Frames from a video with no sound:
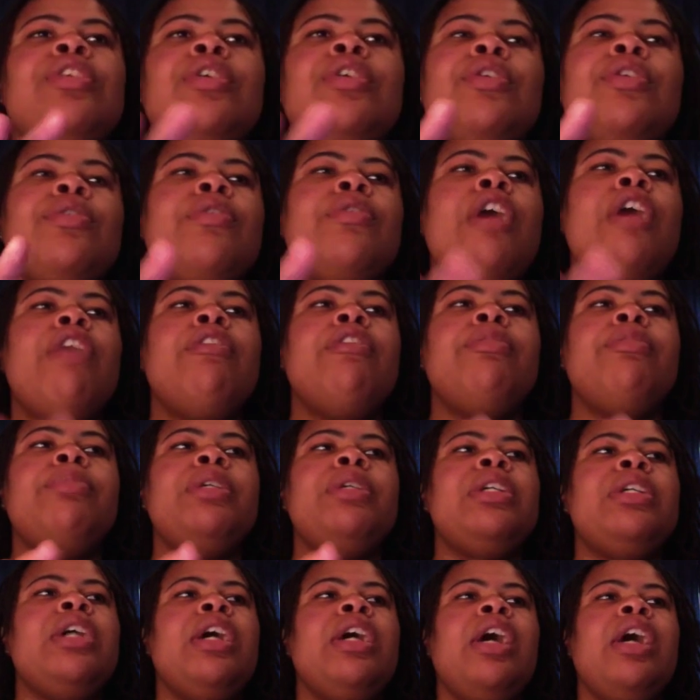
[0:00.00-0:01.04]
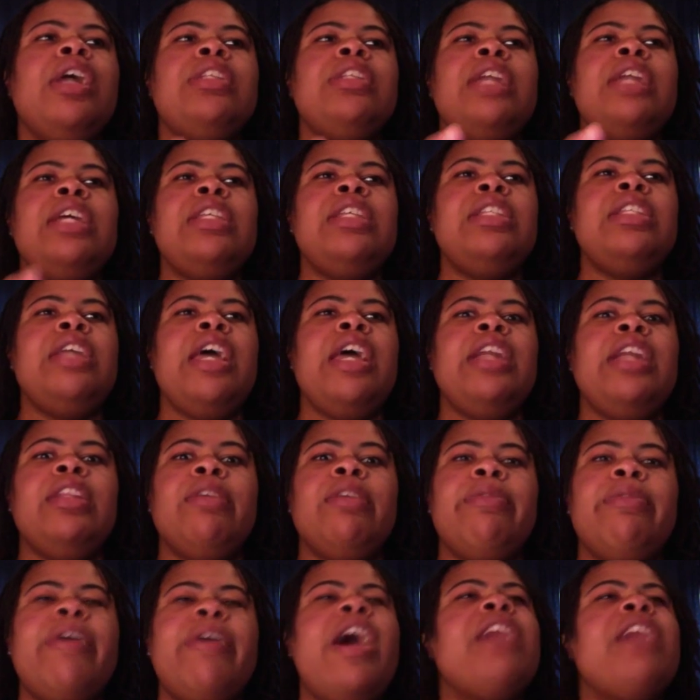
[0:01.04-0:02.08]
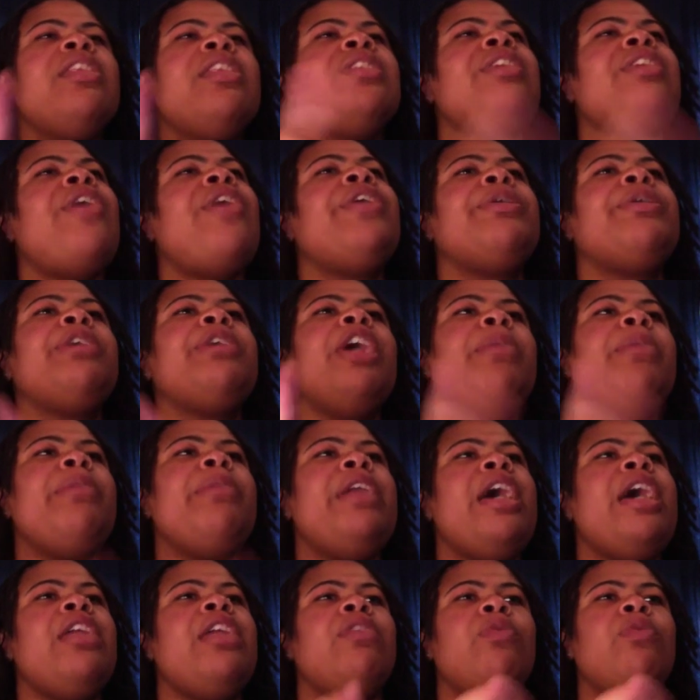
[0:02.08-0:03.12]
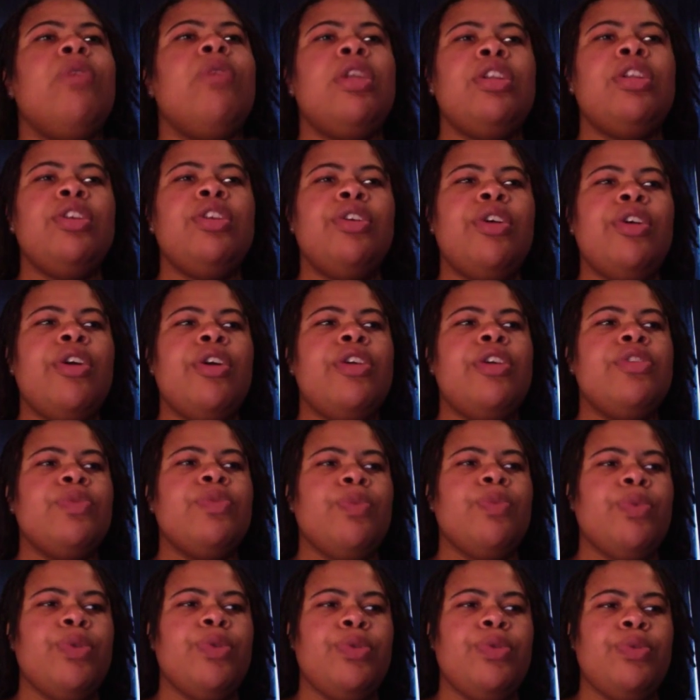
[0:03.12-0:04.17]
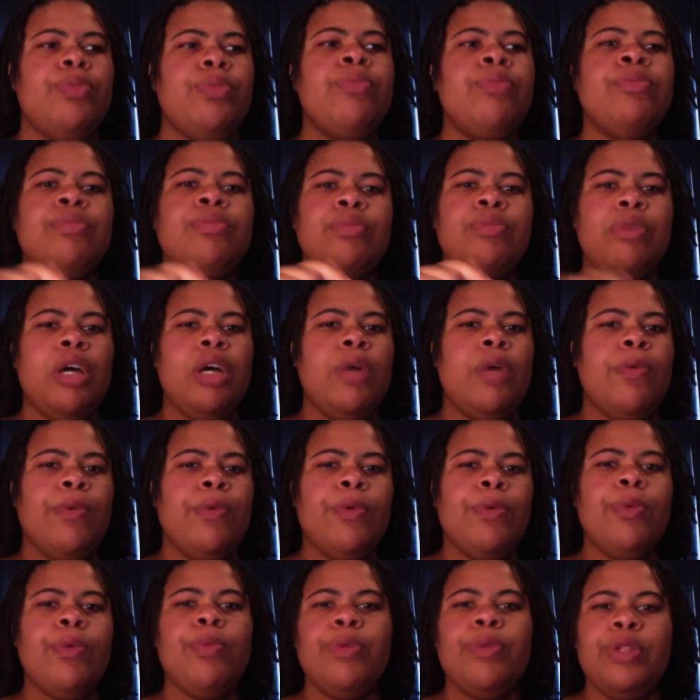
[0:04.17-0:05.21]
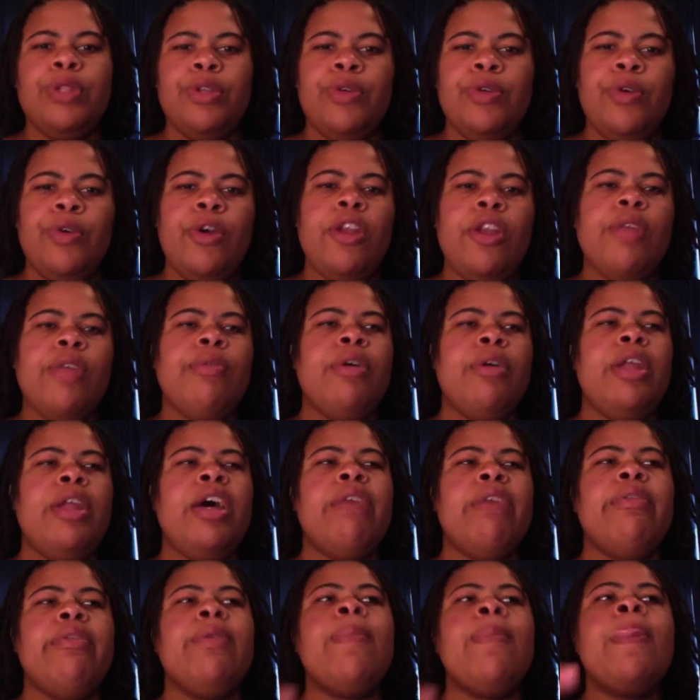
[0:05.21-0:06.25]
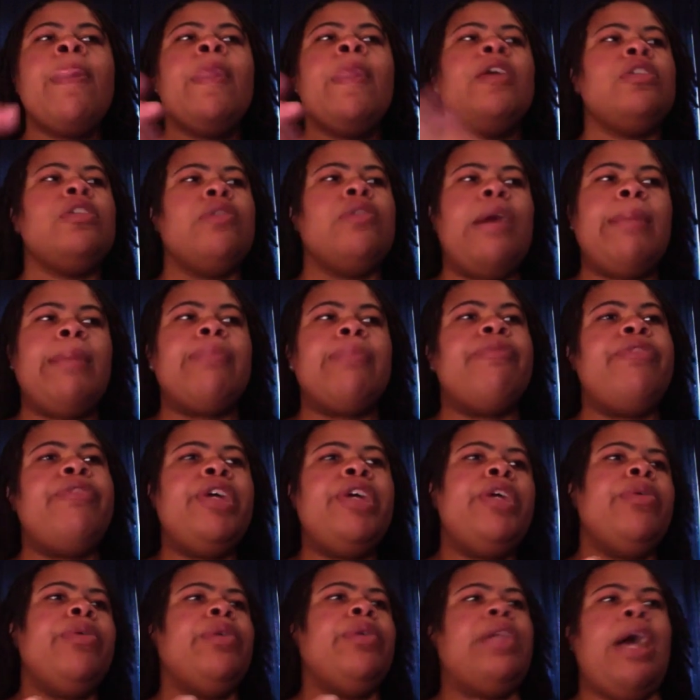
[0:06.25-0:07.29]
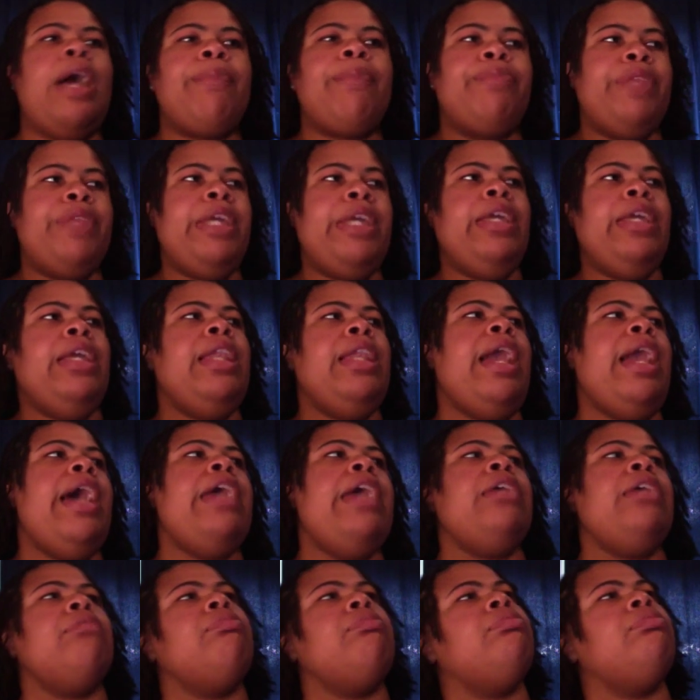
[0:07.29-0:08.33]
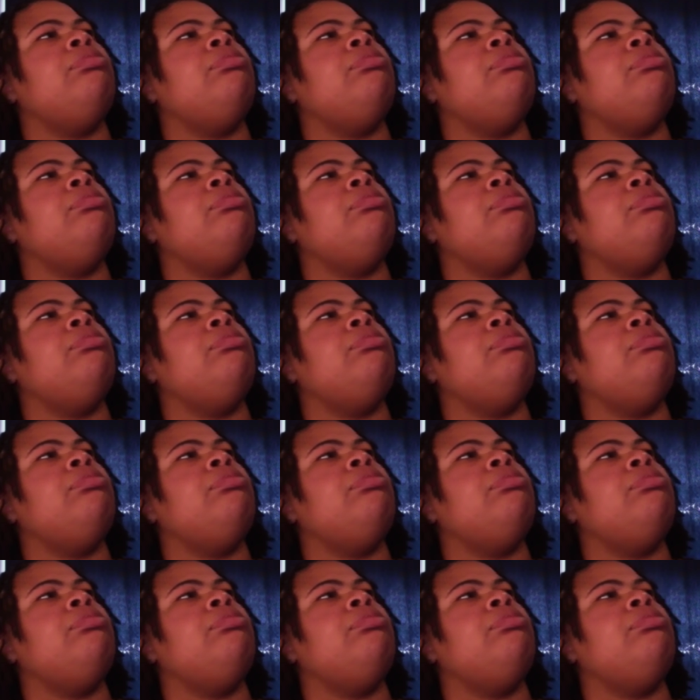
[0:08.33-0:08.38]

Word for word: or whoever, because they said the father saw him coming out of one of the girls' room, a room with the girl or whatever. So I'm figuring, I'm thinking like